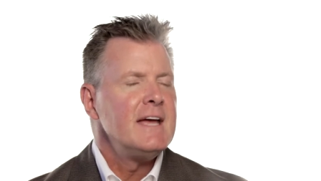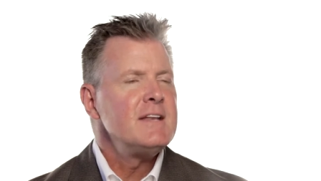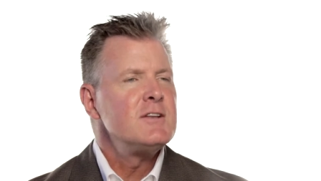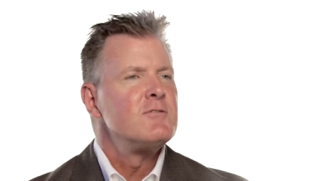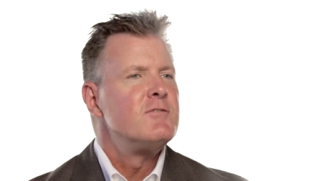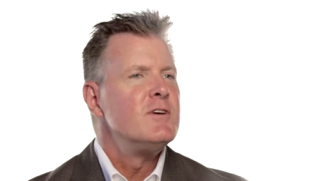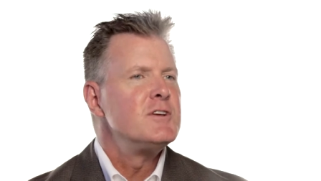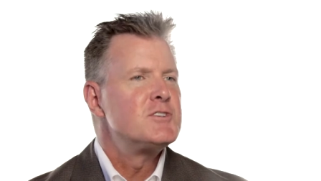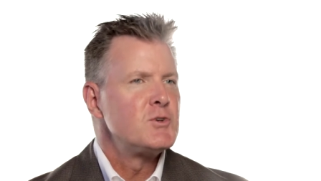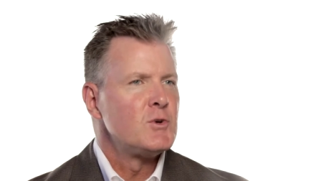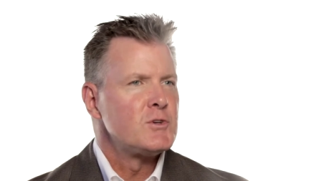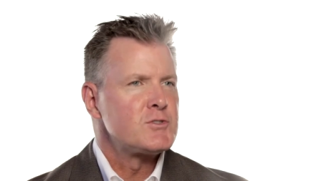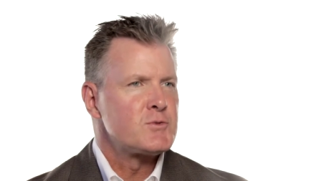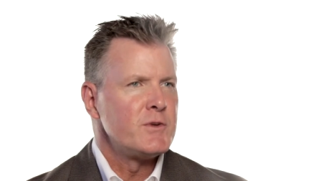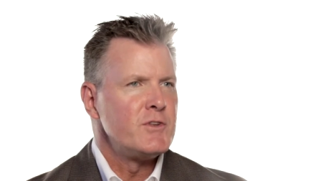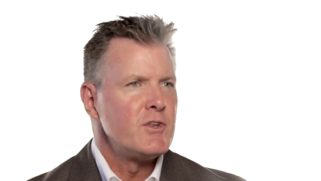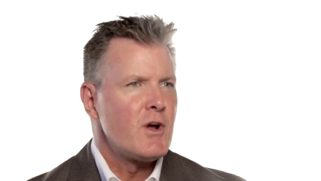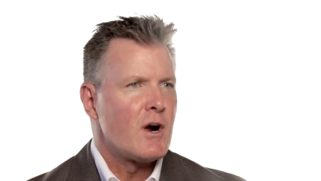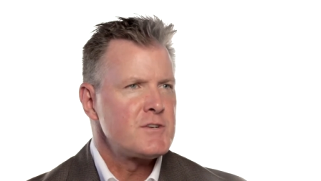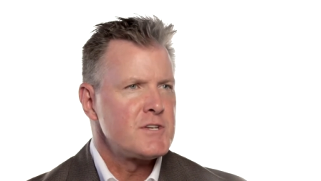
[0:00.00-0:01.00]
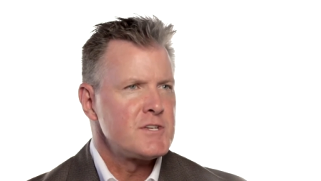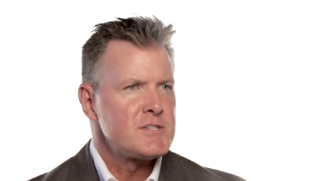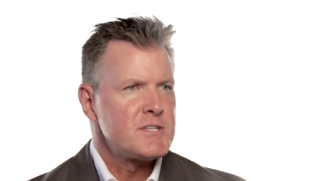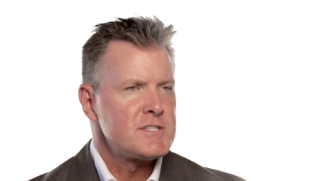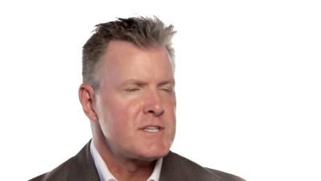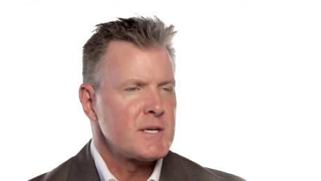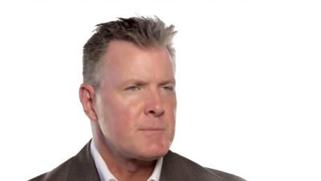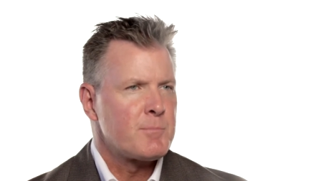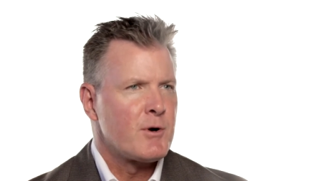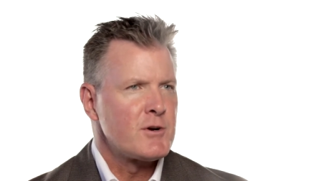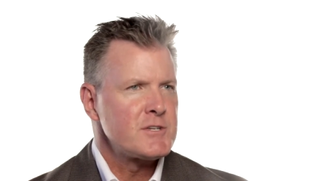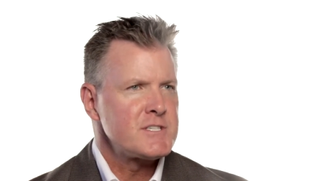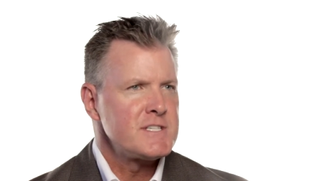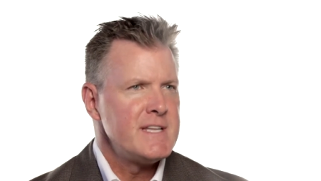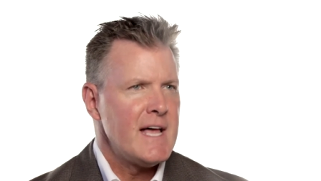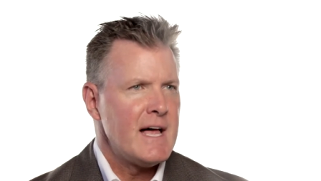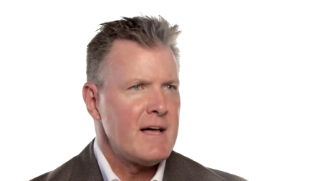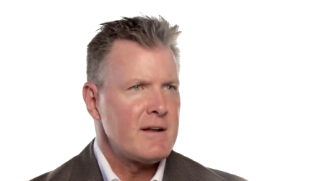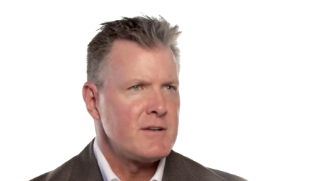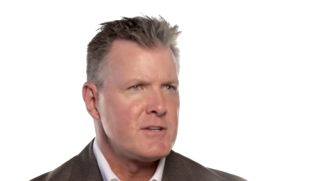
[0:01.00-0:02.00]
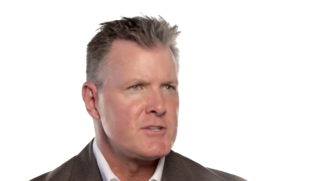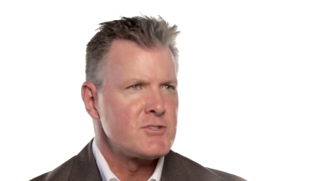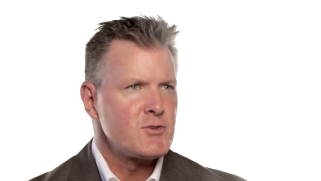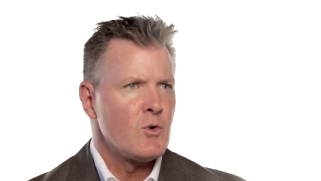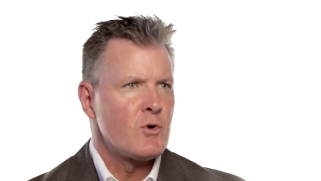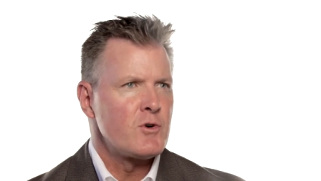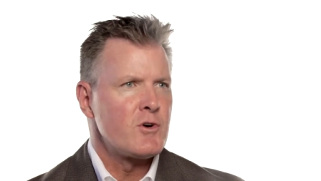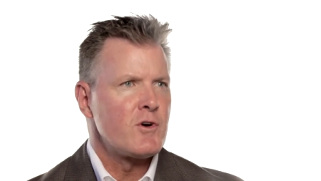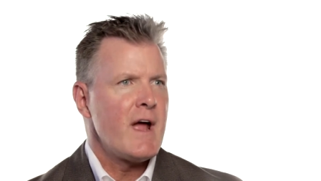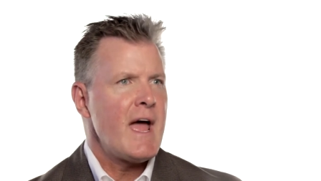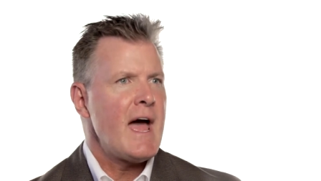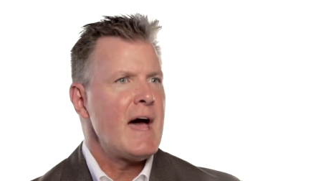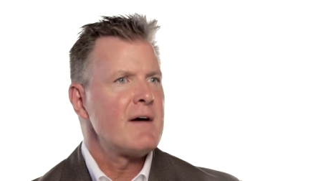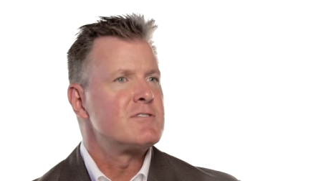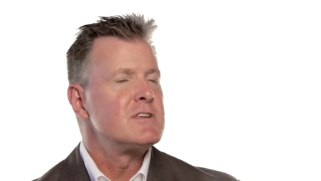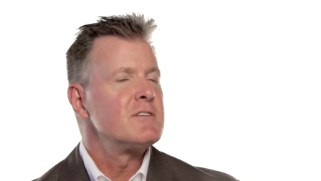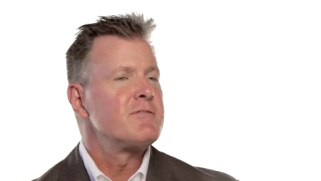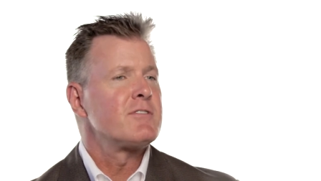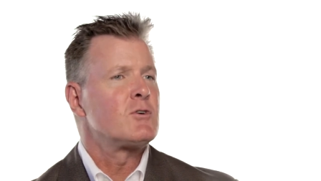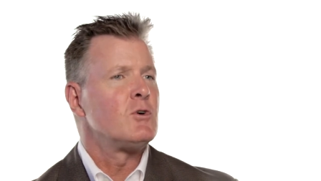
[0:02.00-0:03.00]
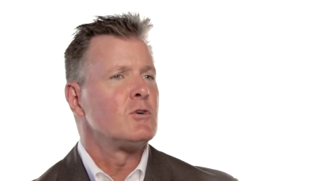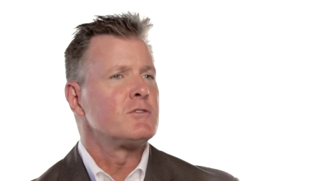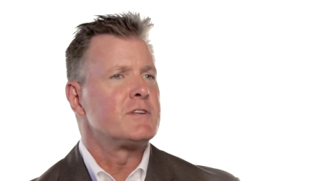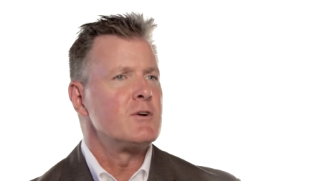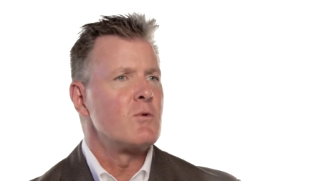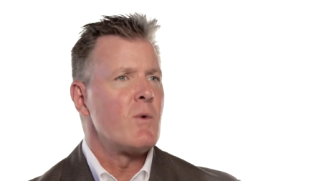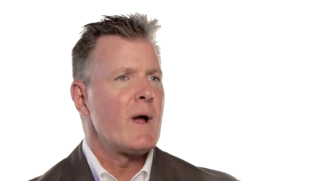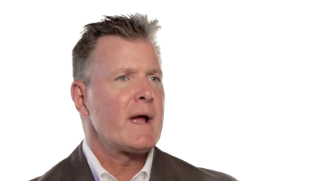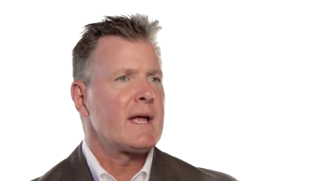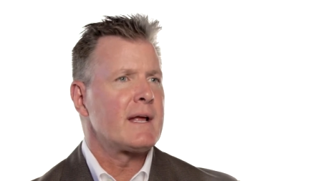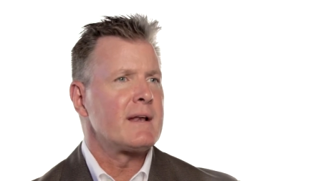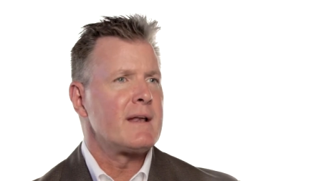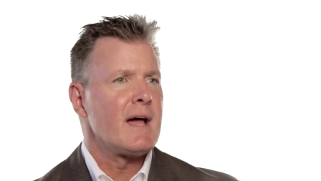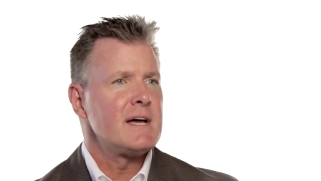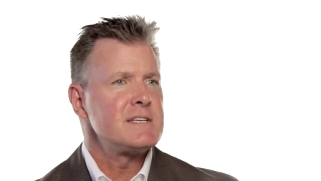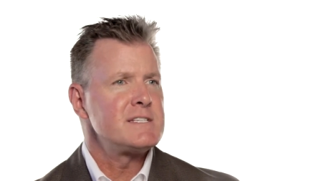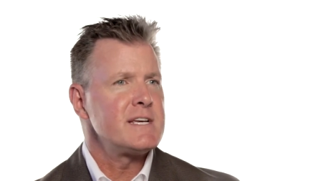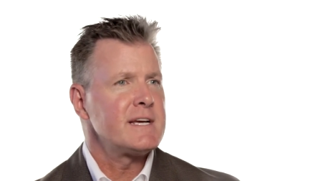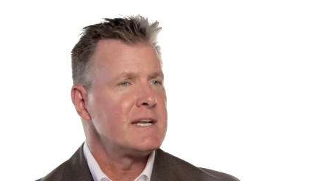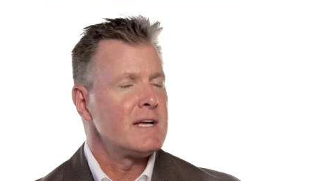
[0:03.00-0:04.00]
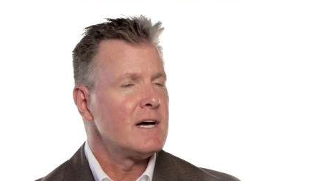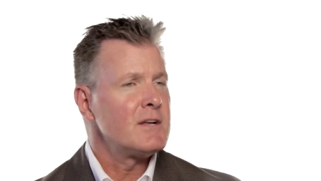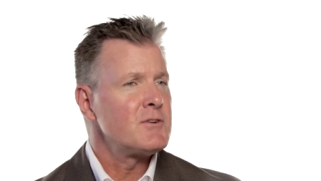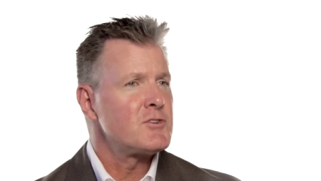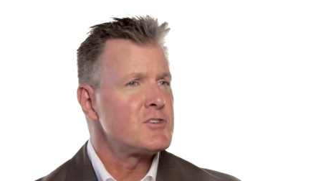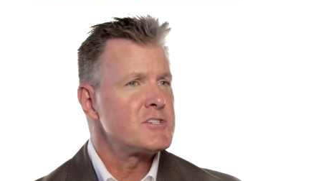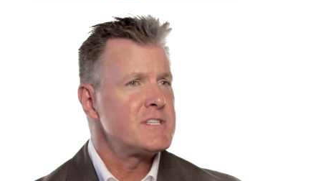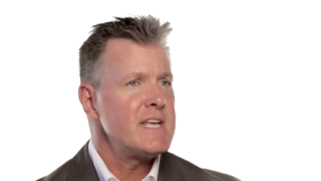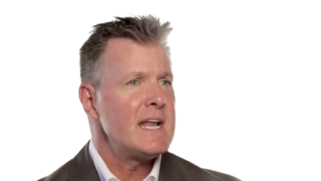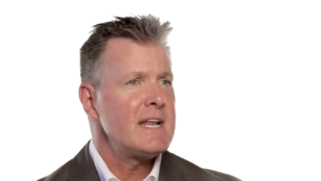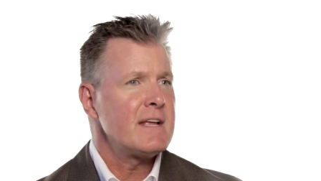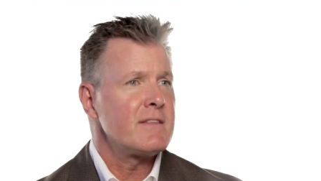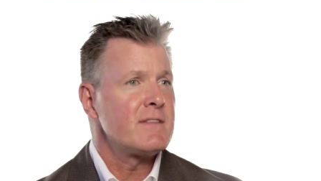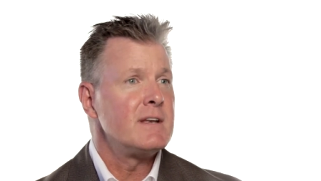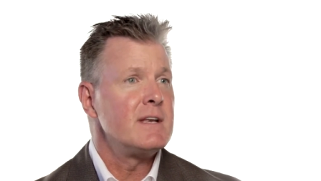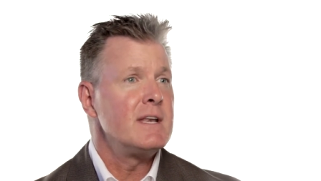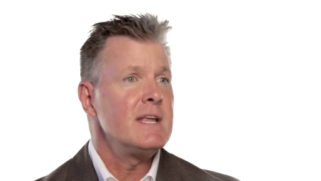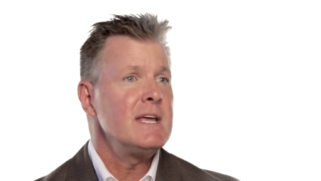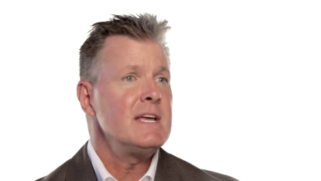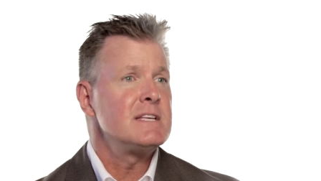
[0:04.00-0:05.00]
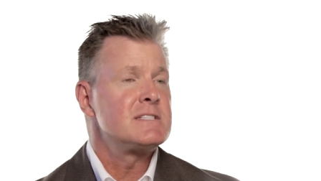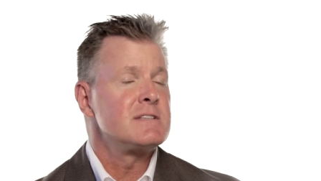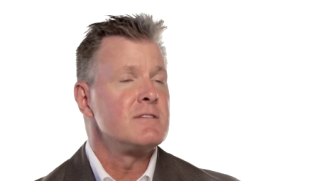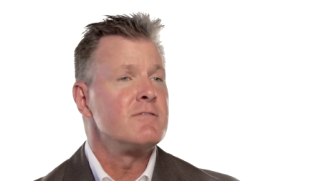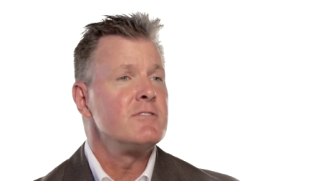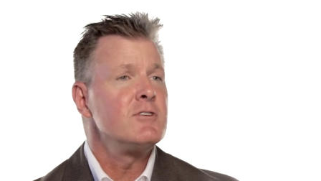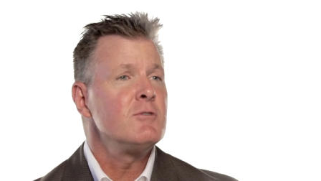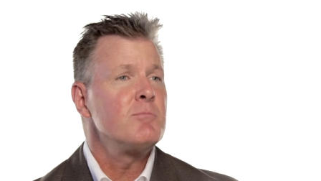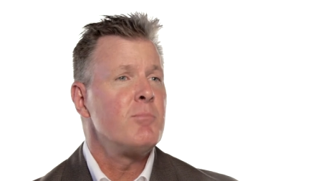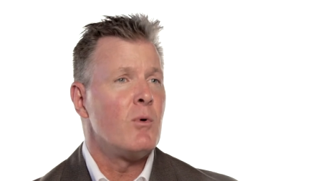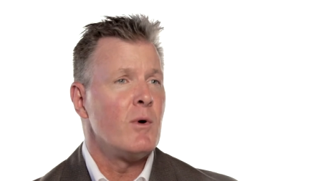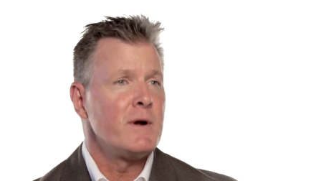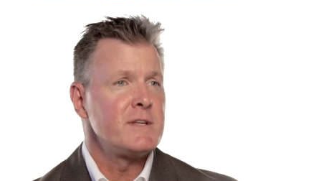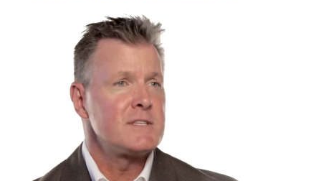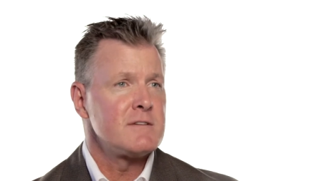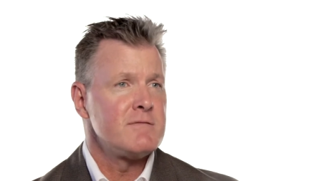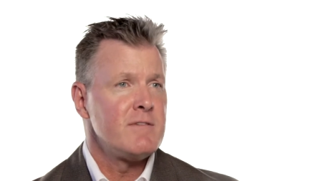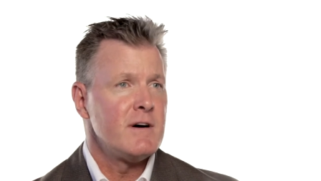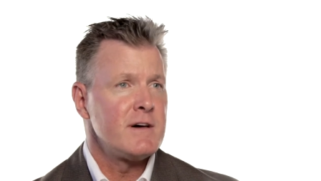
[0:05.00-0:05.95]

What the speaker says: Individuals with narcissistic personality disorder have difficulty recognizing and understanding the needs and viewpoints of